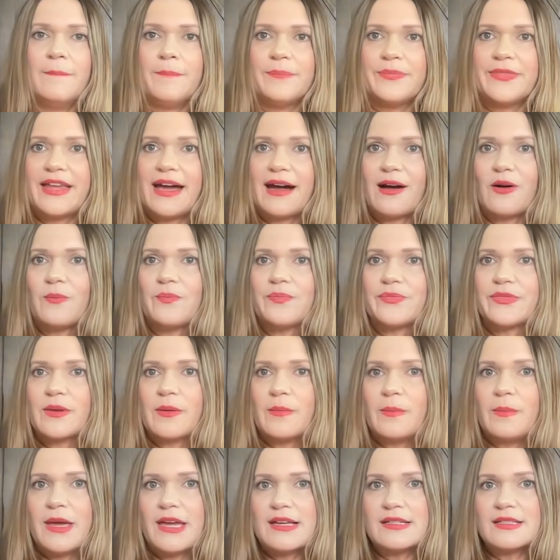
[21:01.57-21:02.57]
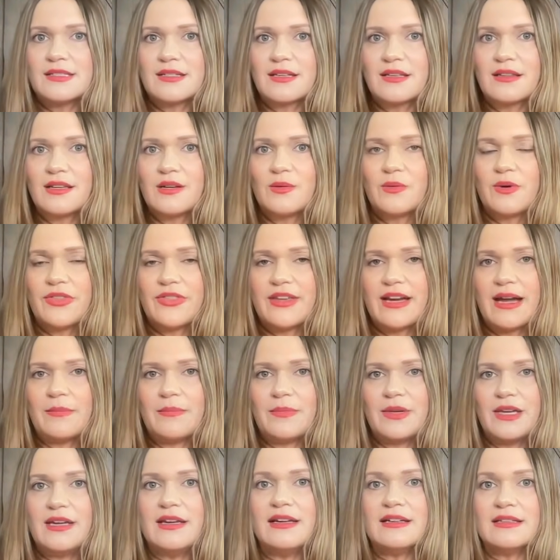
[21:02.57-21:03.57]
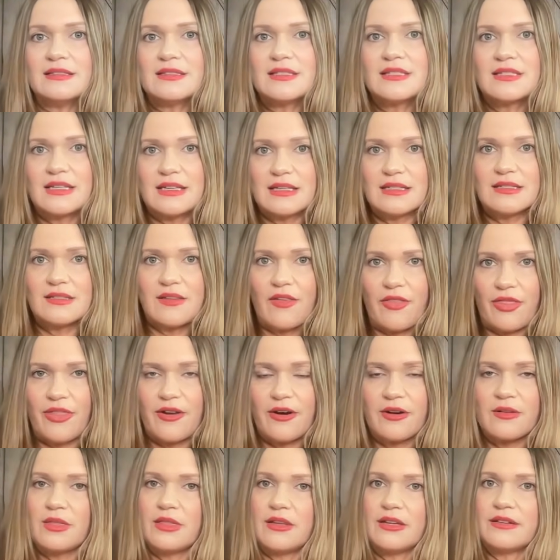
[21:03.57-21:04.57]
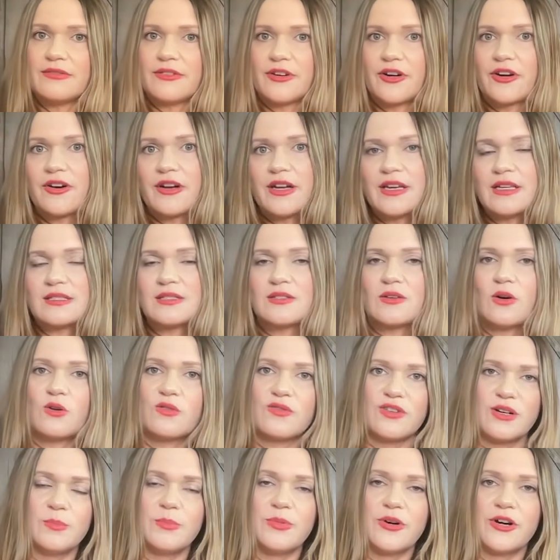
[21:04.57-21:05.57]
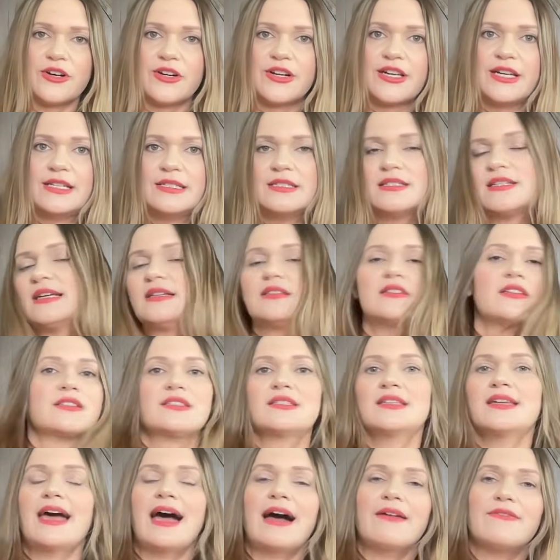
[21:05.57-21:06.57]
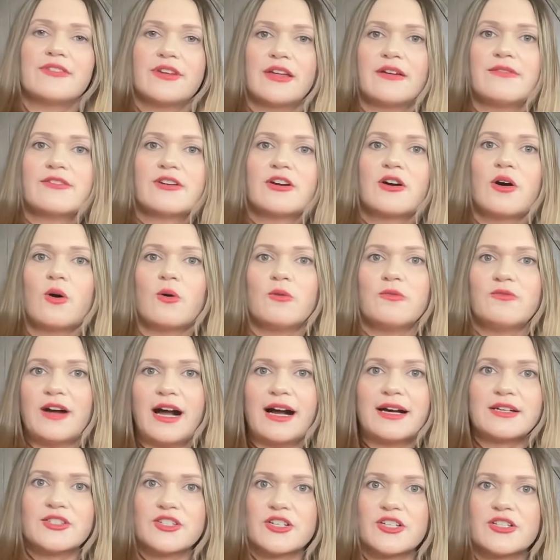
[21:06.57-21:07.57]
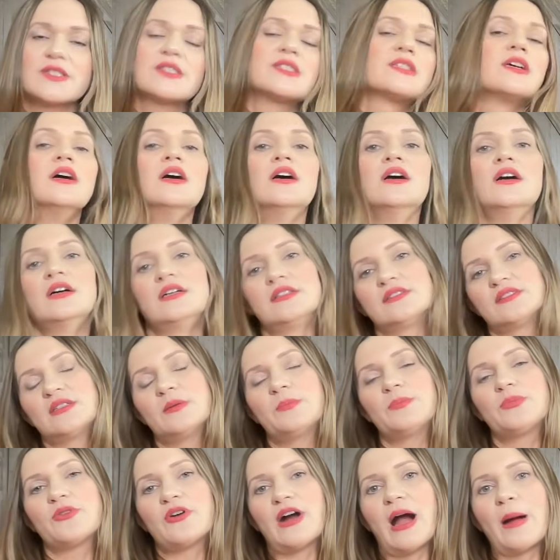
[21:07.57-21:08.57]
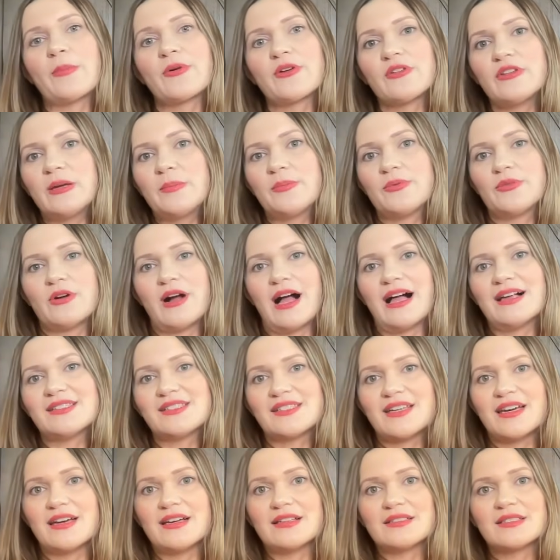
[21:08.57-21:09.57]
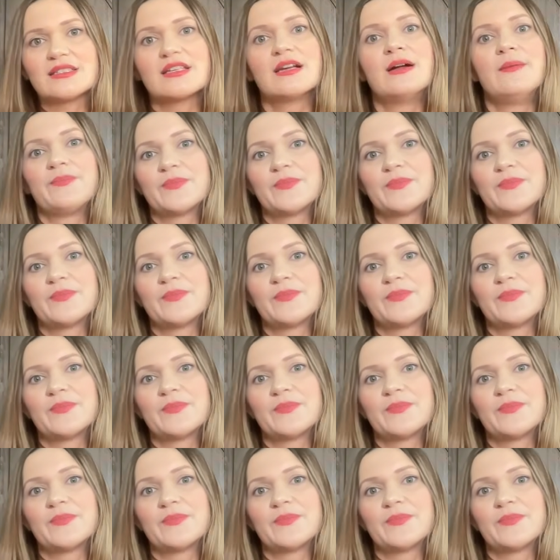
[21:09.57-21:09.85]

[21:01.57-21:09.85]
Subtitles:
Now, basically, what that means is their liver is overburdened and doesn't have enough cofactors to properly process